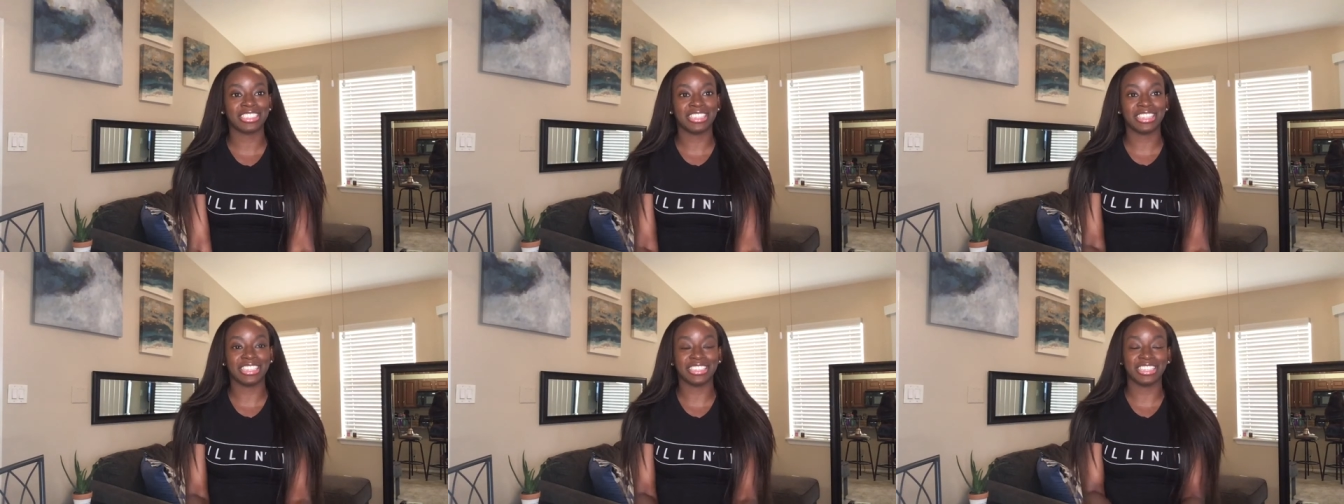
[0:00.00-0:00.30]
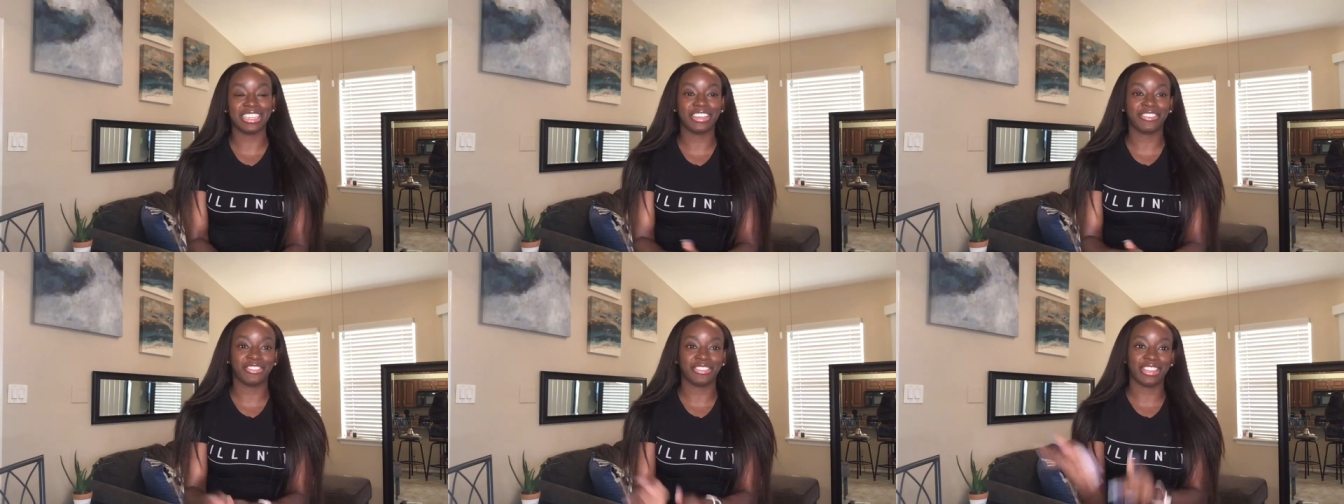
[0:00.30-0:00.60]
The
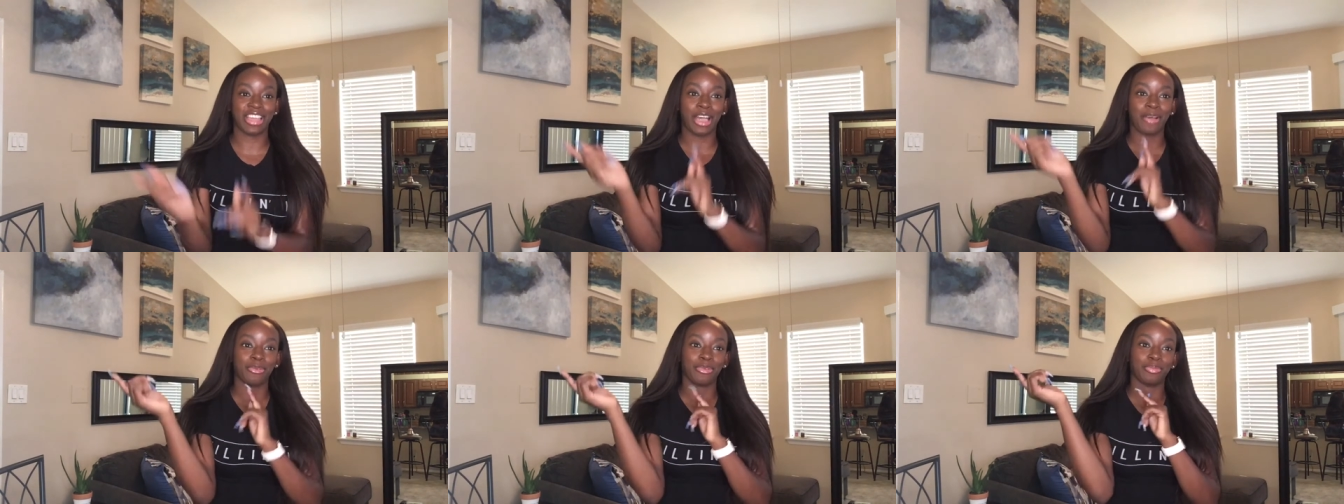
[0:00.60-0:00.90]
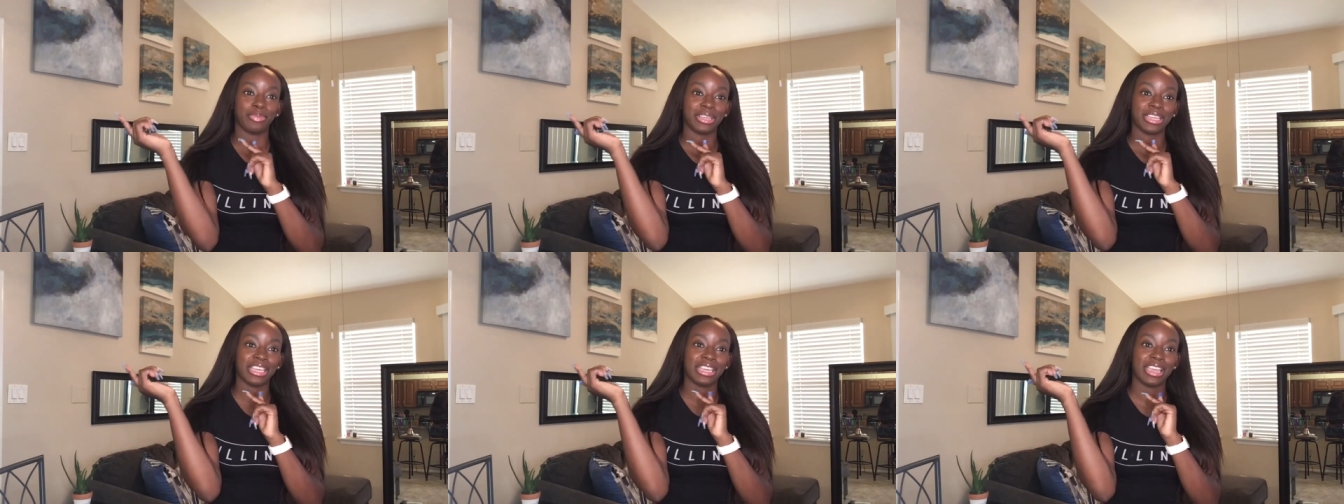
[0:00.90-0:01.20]
link for that will
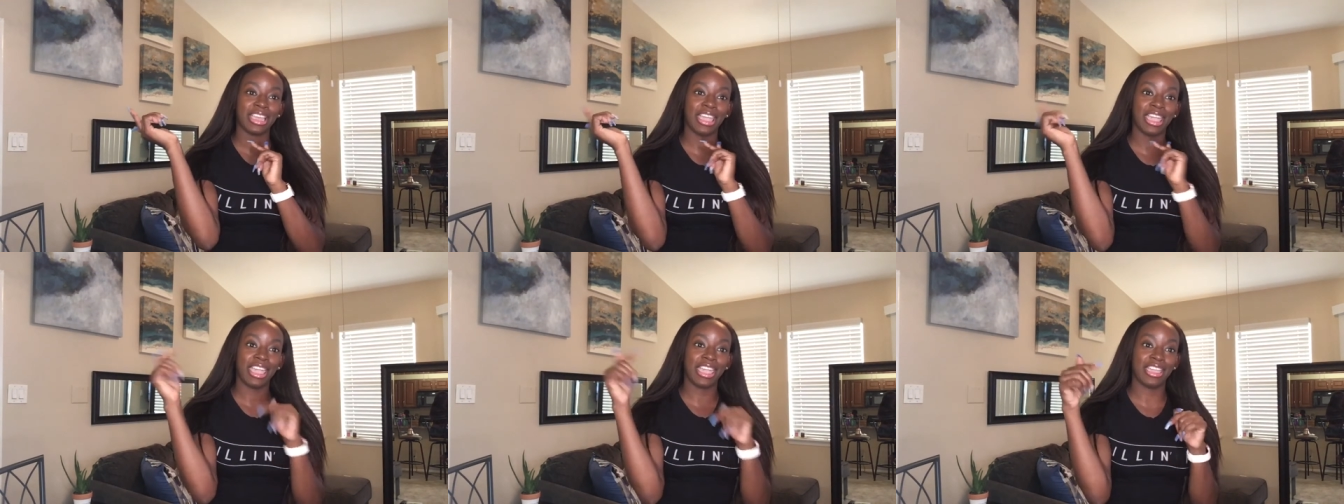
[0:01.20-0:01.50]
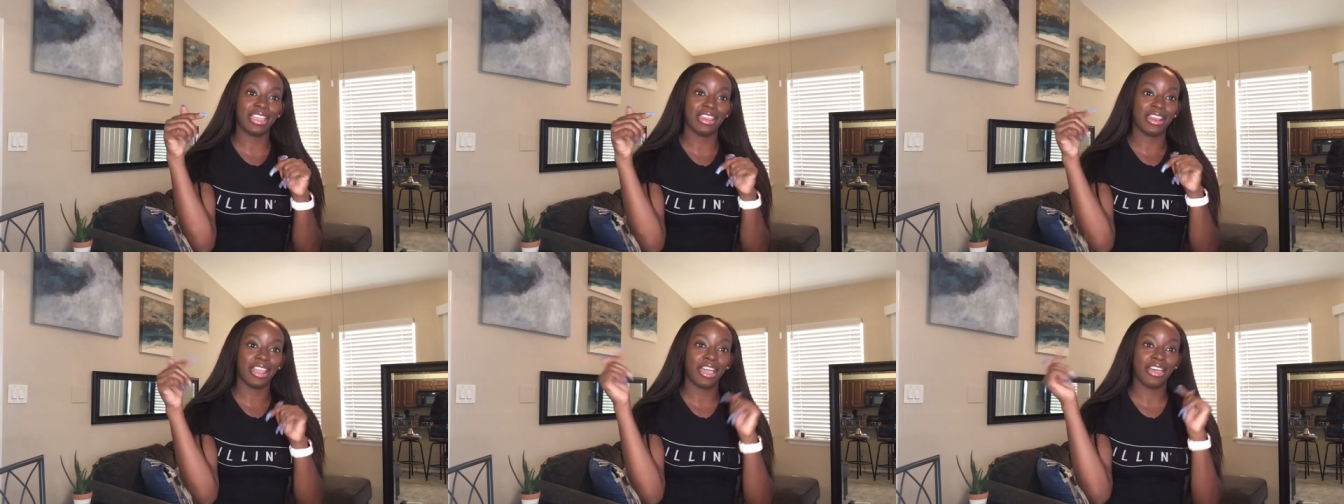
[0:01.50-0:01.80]
be
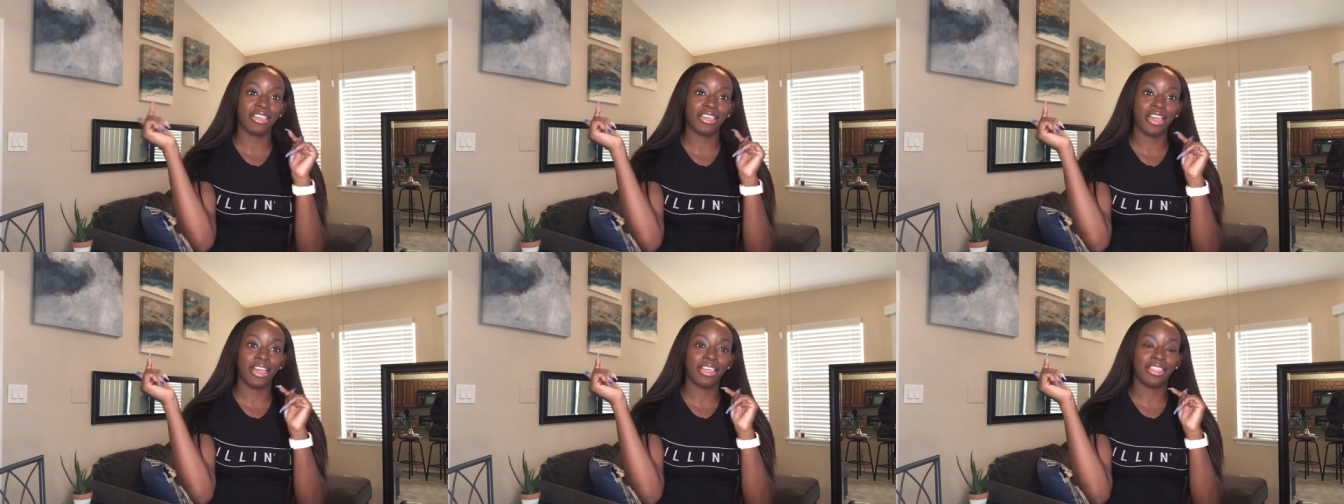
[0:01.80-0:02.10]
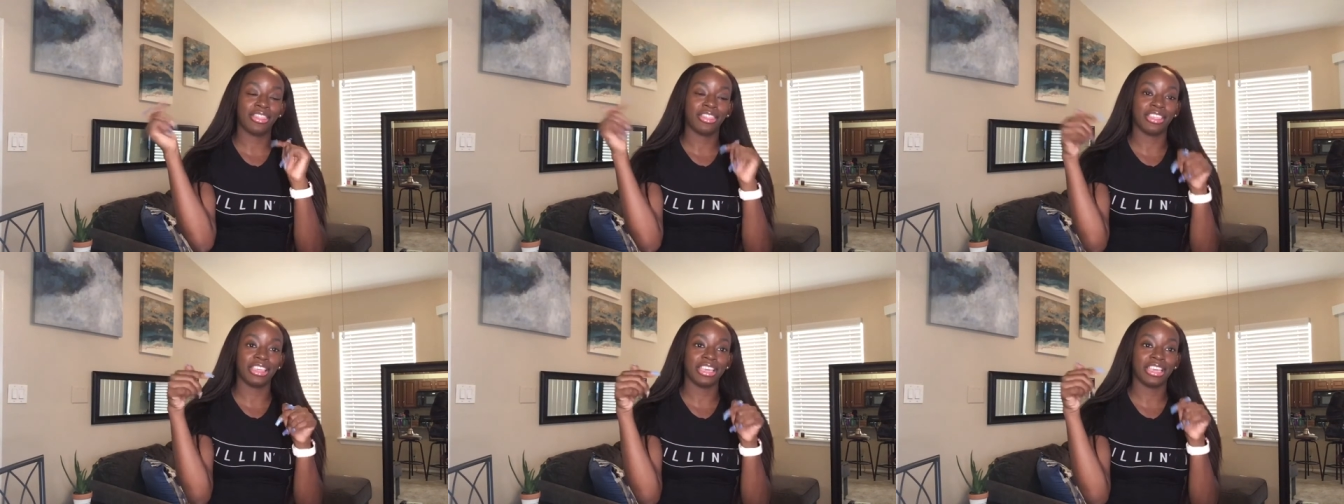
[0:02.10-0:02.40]
in
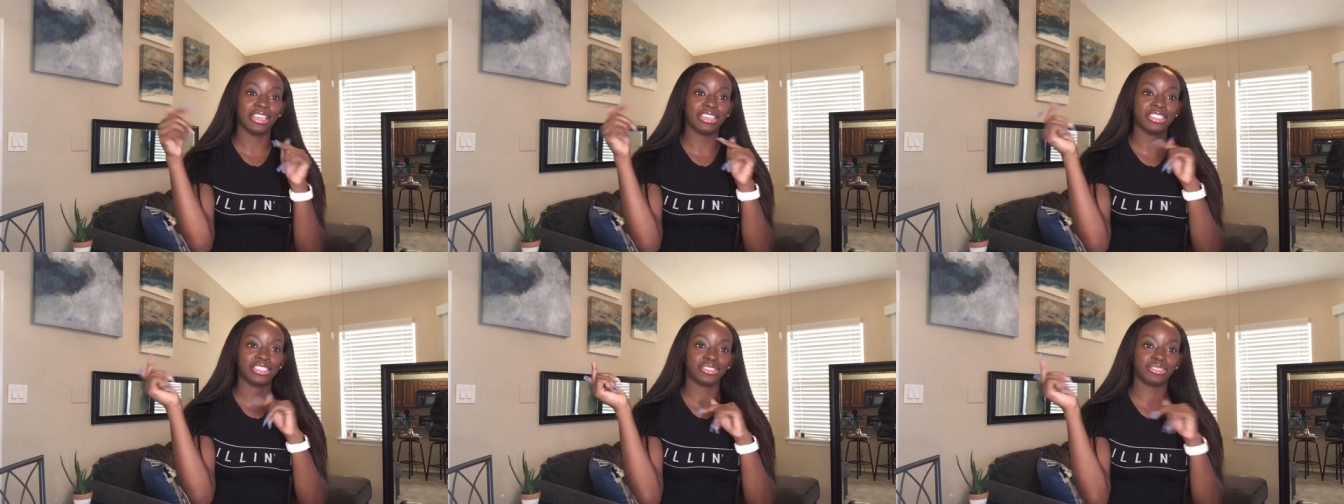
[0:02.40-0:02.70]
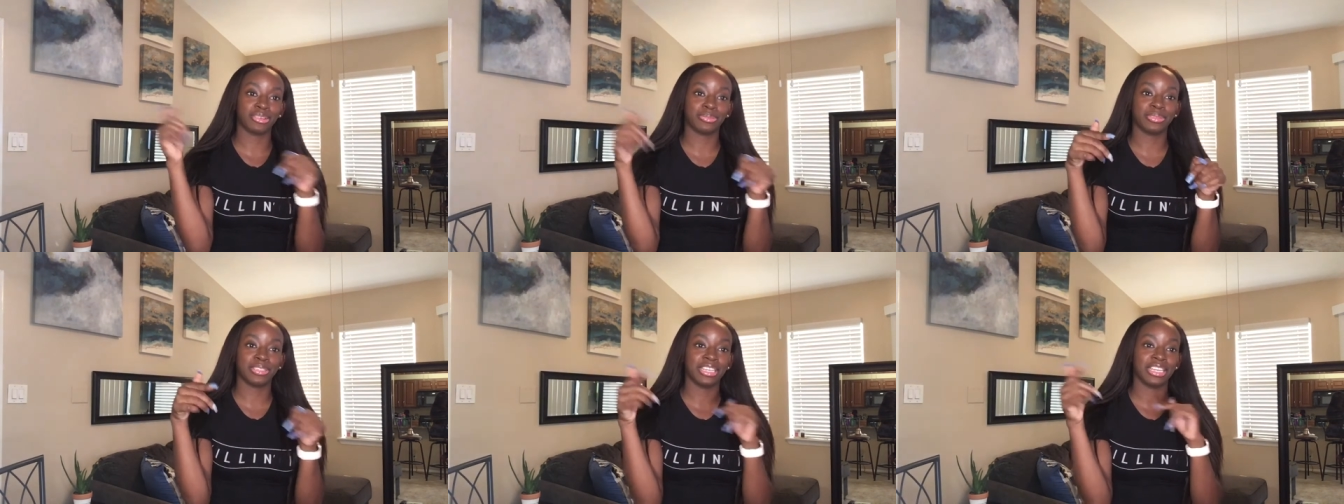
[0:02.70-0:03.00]
the
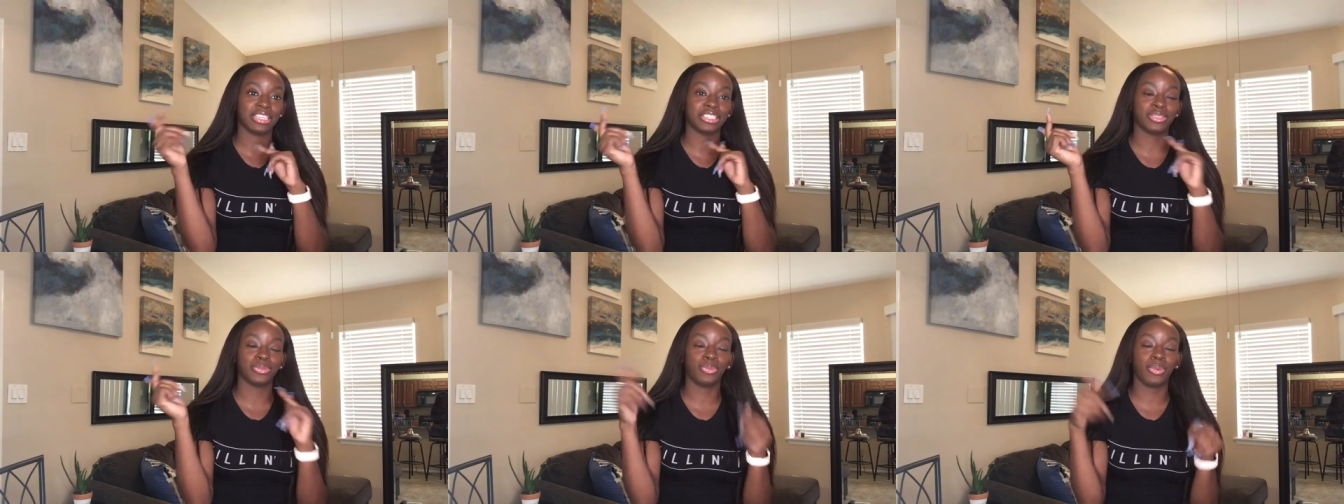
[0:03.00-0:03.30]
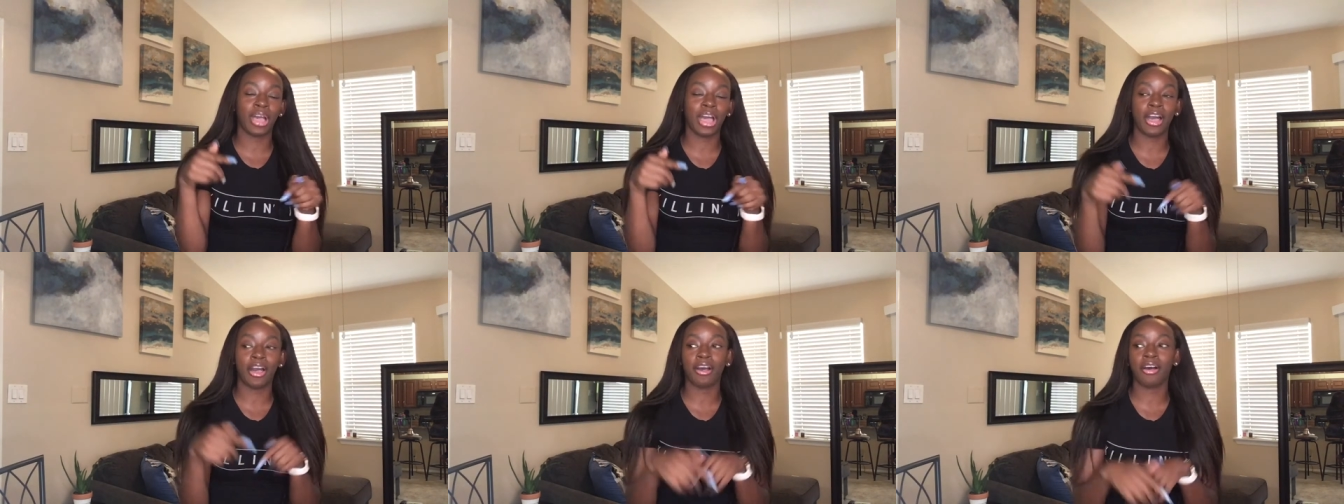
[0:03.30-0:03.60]
description as
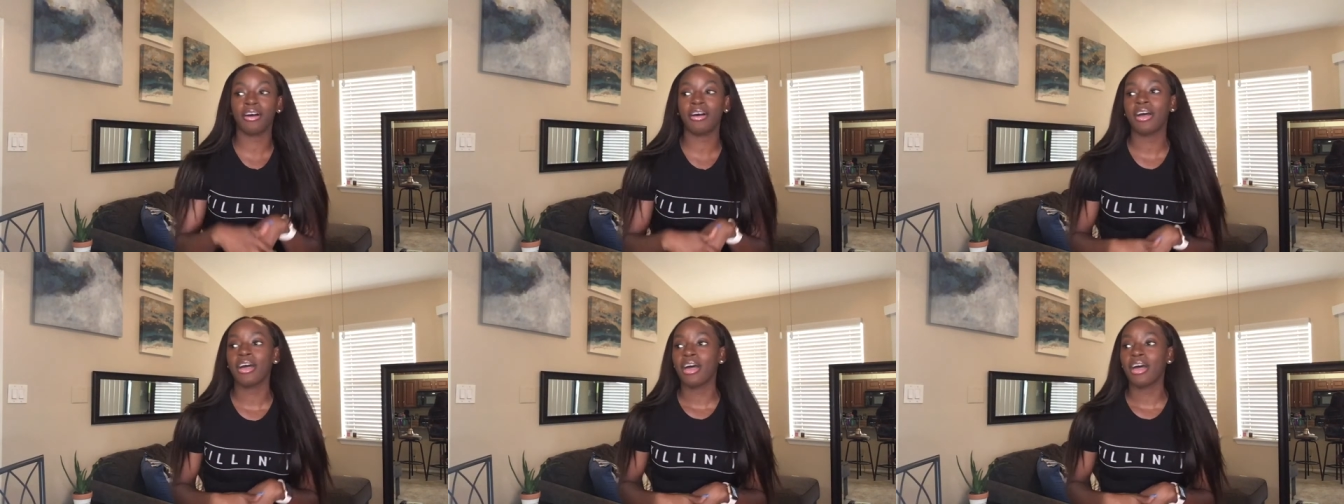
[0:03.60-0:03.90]
well.